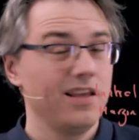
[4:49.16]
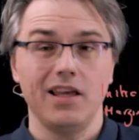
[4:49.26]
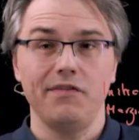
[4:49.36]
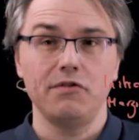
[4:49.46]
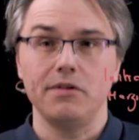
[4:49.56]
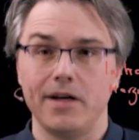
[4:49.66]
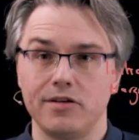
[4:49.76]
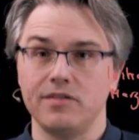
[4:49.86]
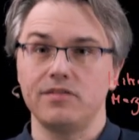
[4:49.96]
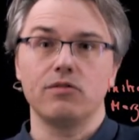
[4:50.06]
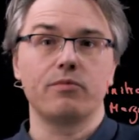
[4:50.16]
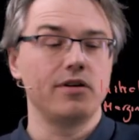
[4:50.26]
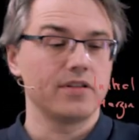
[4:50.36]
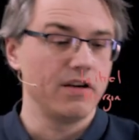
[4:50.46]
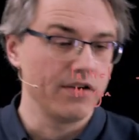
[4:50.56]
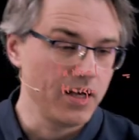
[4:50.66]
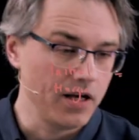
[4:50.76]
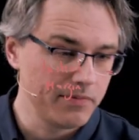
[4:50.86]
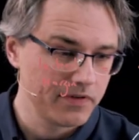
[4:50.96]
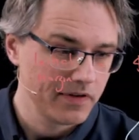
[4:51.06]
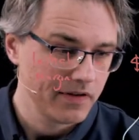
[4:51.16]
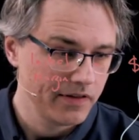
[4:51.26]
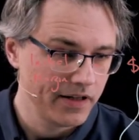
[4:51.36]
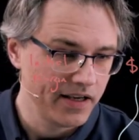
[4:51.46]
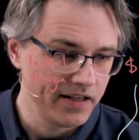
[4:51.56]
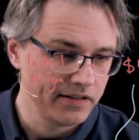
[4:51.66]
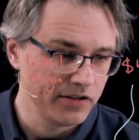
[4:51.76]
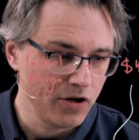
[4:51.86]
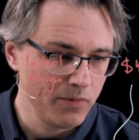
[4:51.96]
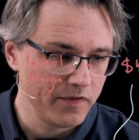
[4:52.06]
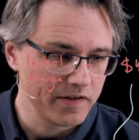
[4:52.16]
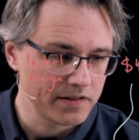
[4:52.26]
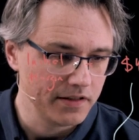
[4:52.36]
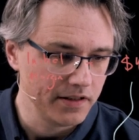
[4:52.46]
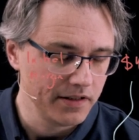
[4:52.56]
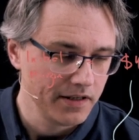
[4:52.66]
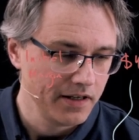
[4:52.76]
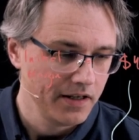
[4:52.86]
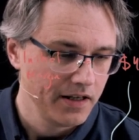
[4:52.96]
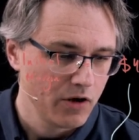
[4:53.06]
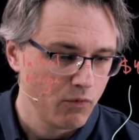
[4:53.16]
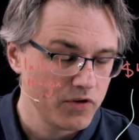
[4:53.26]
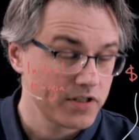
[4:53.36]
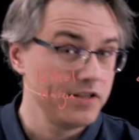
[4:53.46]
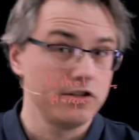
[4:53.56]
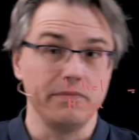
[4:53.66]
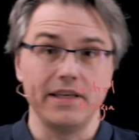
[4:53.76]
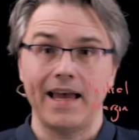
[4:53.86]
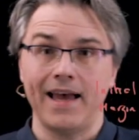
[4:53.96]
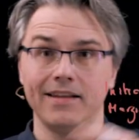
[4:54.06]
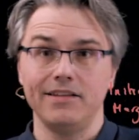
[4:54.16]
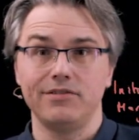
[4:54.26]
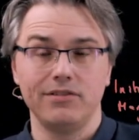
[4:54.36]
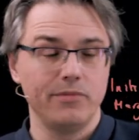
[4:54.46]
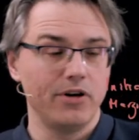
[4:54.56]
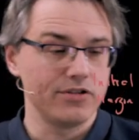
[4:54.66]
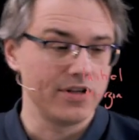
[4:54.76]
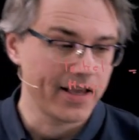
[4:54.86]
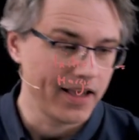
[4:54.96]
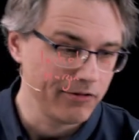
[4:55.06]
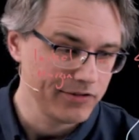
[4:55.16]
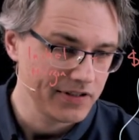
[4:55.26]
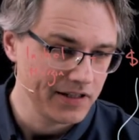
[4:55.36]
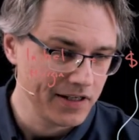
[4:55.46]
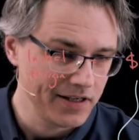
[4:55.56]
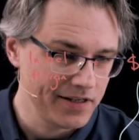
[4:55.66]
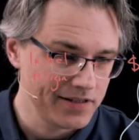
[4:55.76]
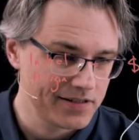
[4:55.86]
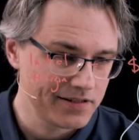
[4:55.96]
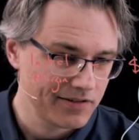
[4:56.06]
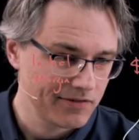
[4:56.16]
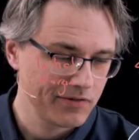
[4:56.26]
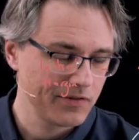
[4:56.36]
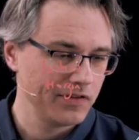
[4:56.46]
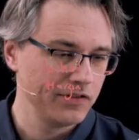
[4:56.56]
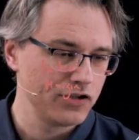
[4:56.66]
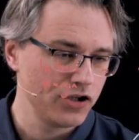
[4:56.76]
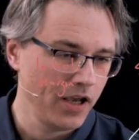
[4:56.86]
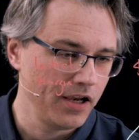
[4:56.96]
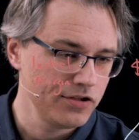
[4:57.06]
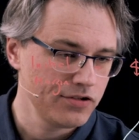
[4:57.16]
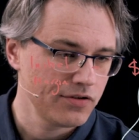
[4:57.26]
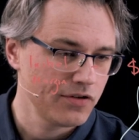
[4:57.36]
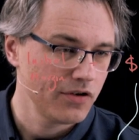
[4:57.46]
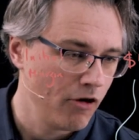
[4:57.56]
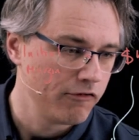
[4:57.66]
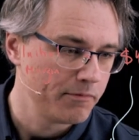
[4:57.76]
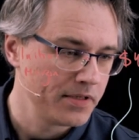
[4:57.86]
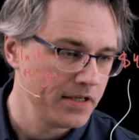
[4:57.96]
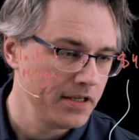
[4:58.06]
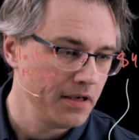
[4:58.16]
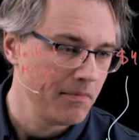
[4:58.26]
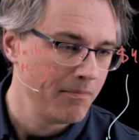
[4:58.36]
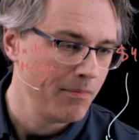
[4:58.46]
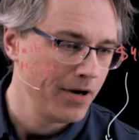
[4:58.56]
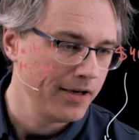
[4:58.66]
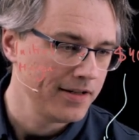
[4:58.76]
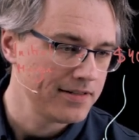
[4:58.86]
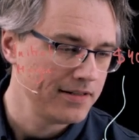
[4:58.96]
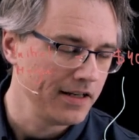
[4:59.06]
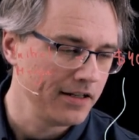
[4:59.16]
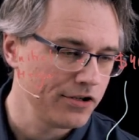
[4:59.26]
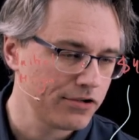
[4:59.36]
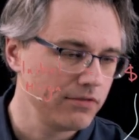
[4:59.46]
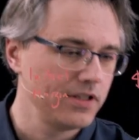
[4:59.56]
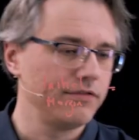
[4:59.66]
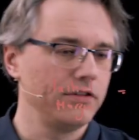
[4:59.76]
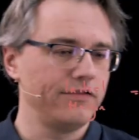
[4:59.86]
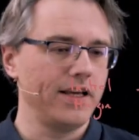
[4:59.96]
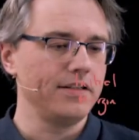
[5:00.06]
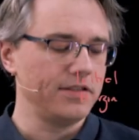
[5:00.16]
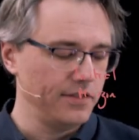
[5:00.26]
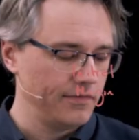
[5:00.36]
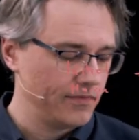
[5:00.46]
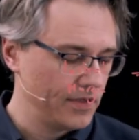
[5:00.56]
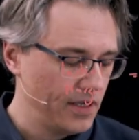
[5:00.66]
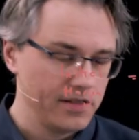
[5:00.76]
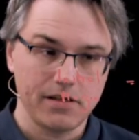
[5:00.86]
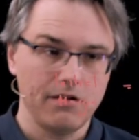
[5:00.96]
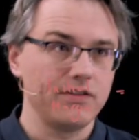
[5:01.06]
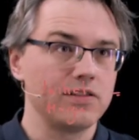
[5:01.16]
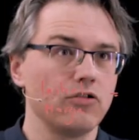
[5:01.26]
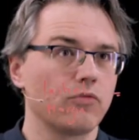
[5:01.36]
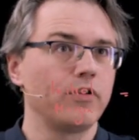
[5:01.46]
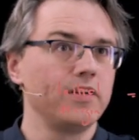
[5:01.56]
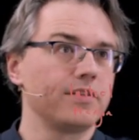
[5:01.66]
If you imagine the stock price going up, then obviously what's going to be added to the margin account is the change of P minus the initial level of 80. So if the stock price